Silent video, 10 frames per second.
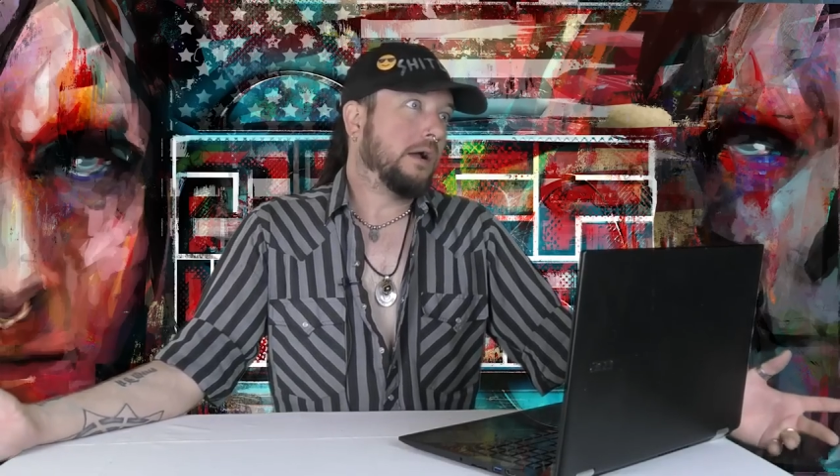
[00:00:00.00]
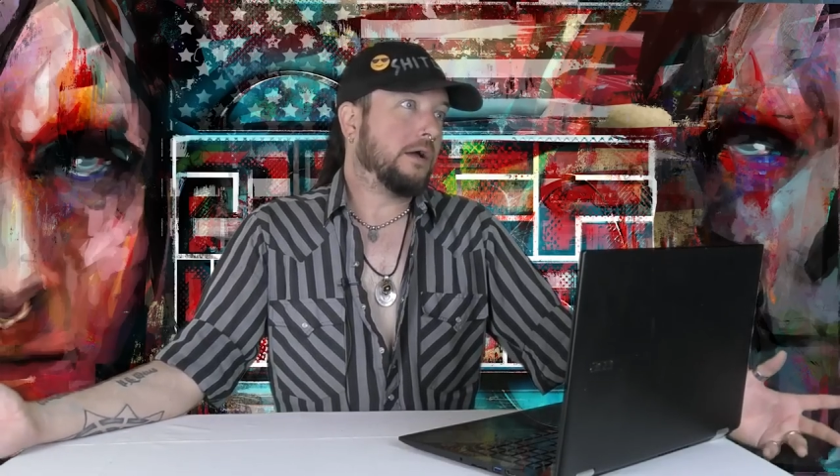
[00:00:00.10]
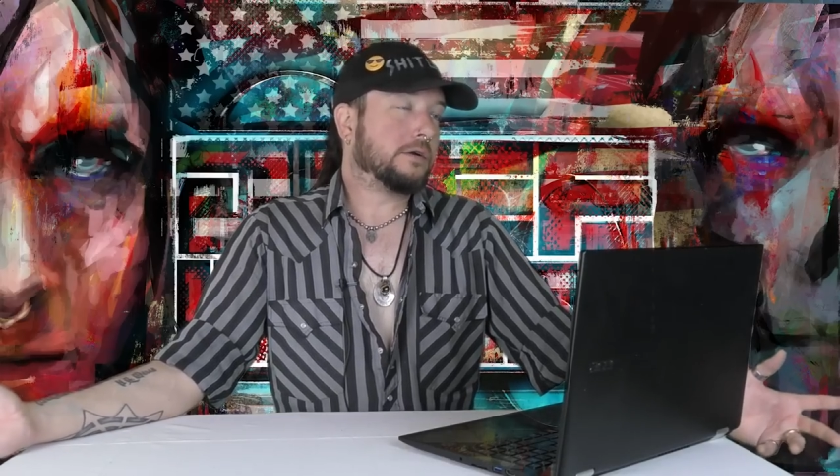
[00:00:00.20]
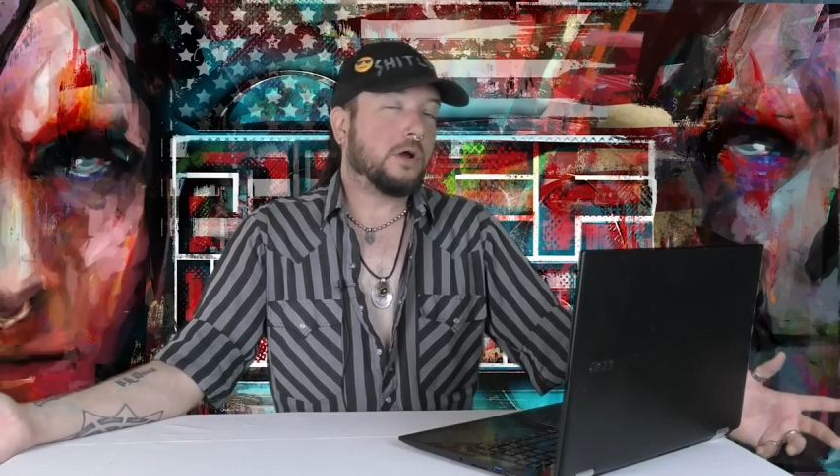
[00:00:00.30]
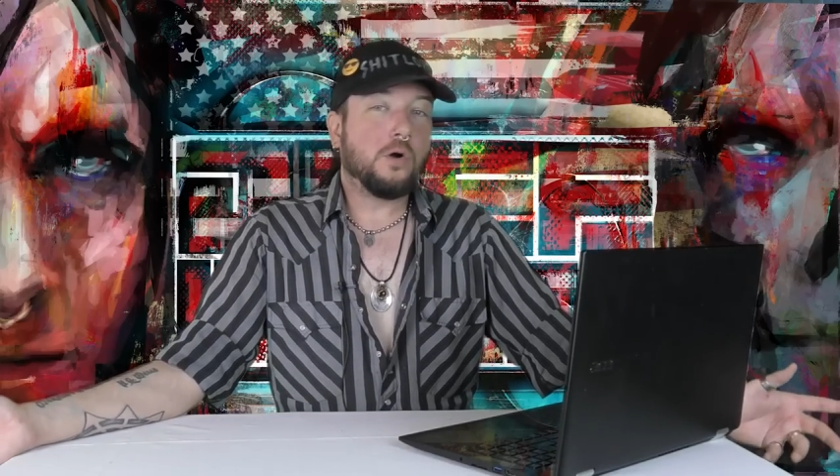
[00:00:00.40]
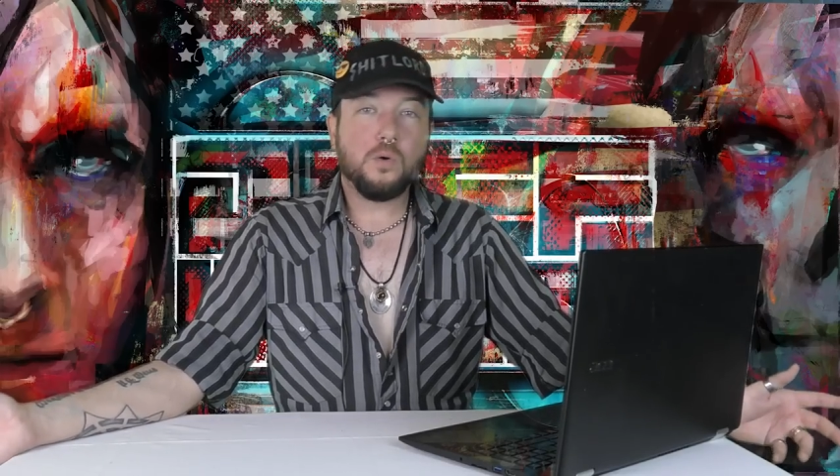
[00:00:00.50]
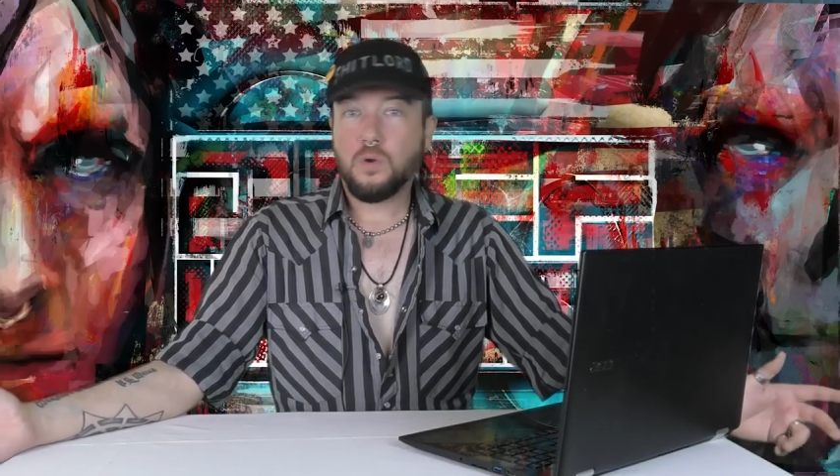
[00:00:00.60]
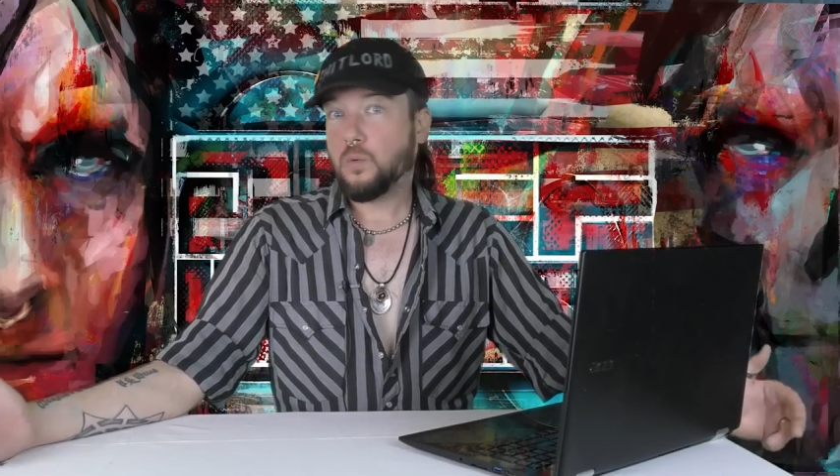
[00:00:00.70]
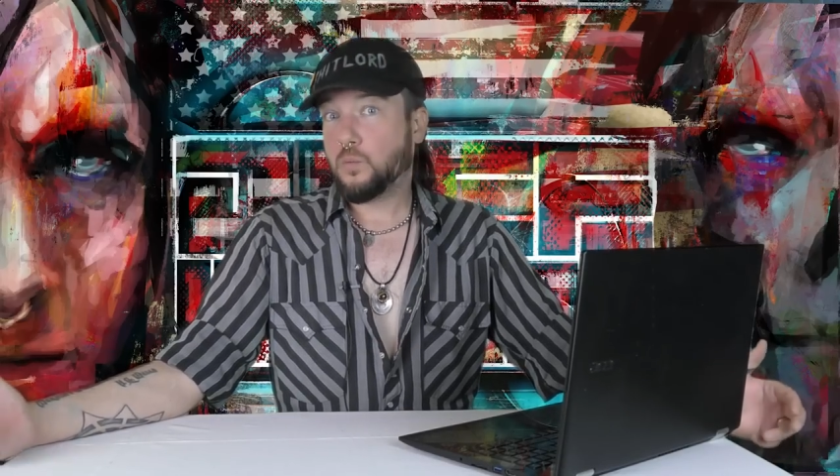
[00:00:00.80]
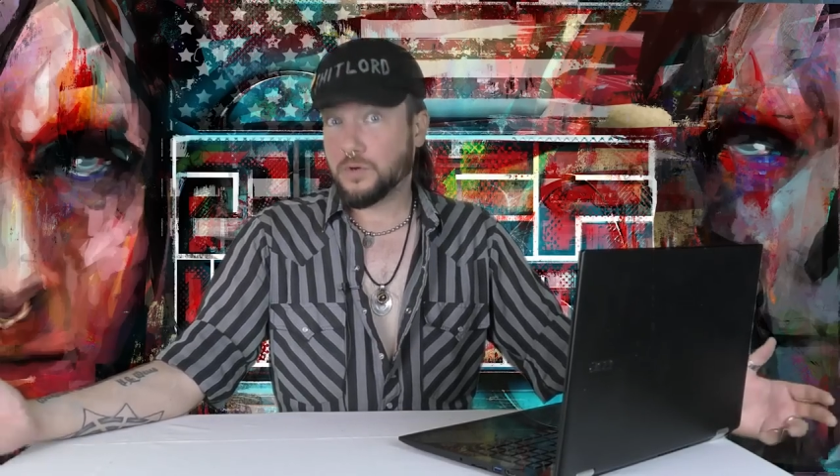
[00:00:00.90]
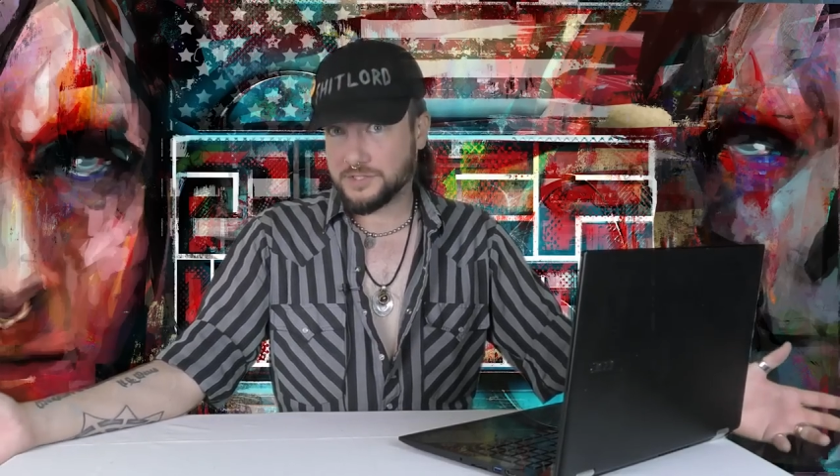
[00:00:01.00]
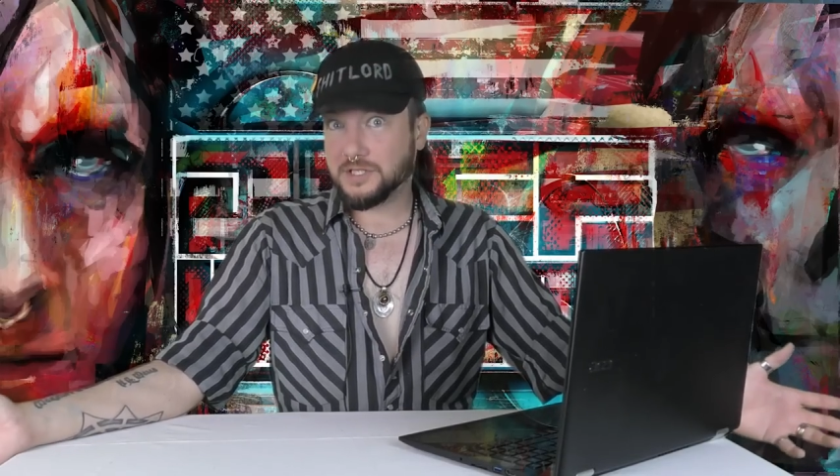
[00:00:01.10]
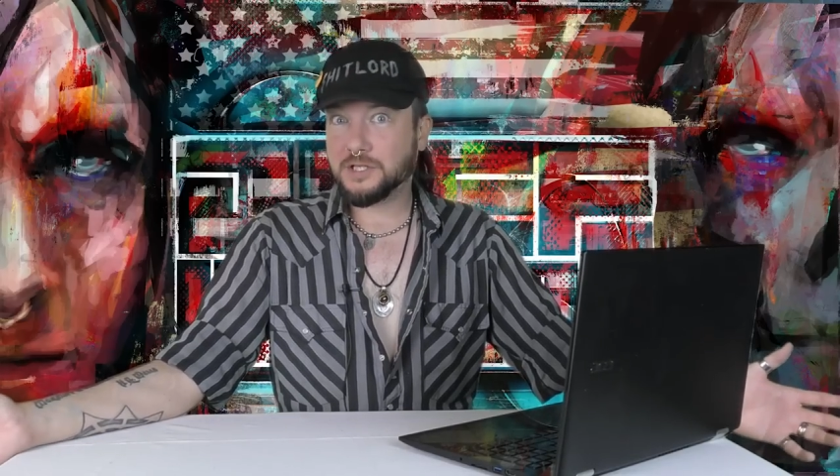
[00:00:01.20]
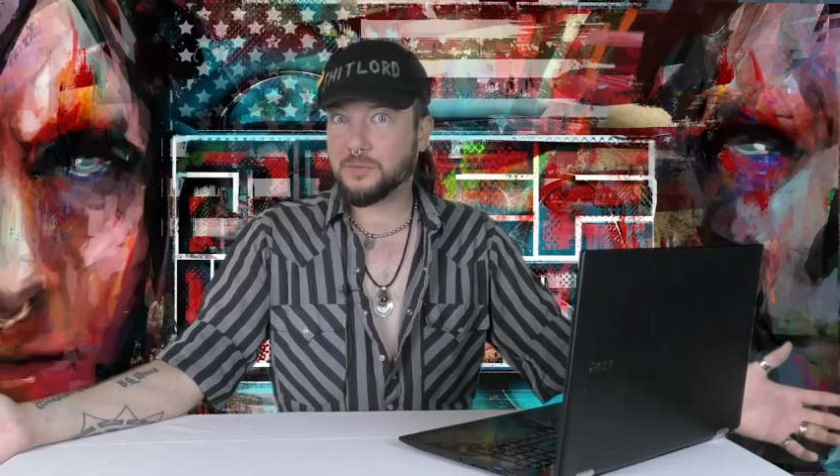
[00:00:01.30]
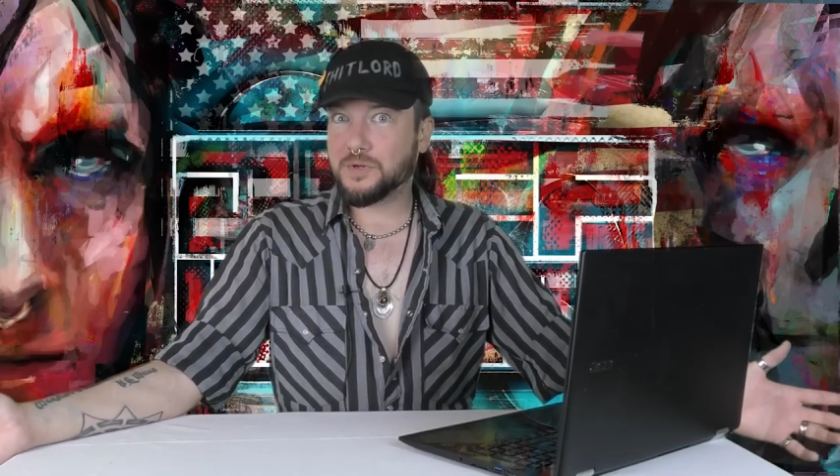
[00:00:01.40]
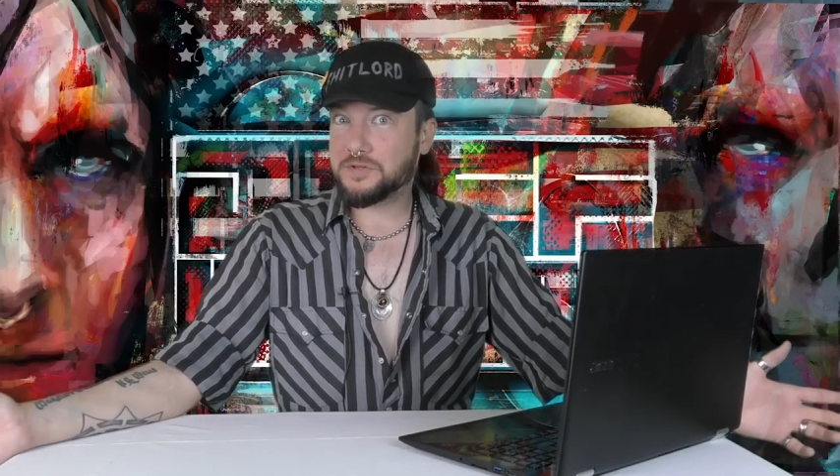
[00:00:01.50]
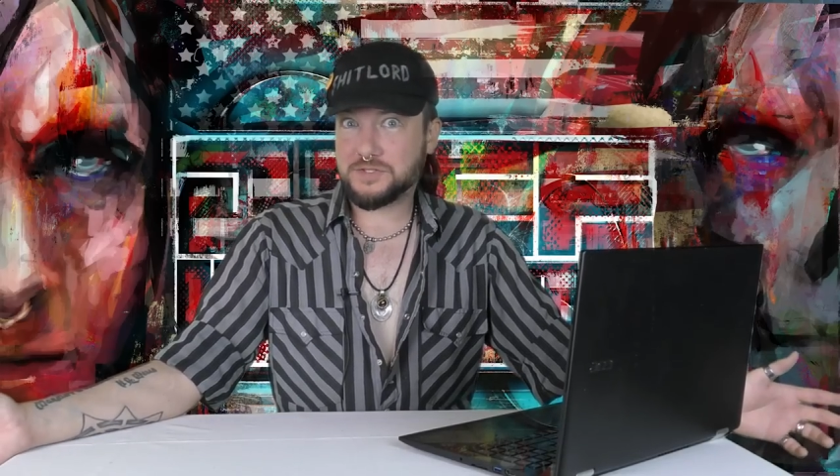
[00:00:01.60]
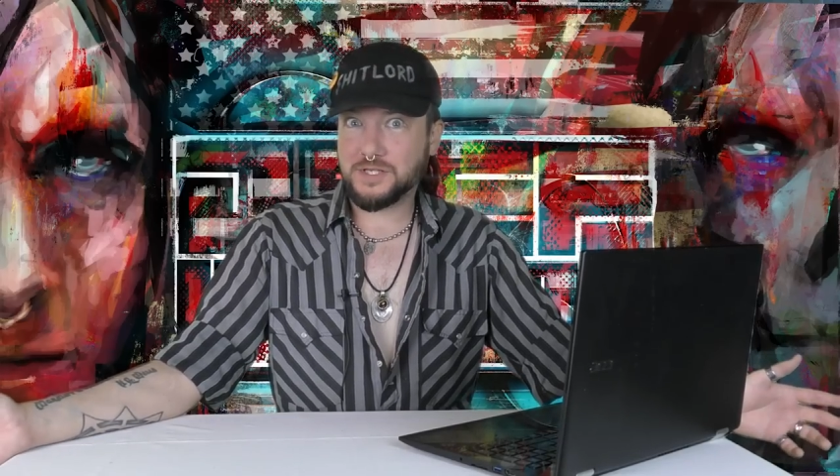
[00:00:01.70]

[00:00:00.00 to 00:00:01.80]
I don't know, we're dealing with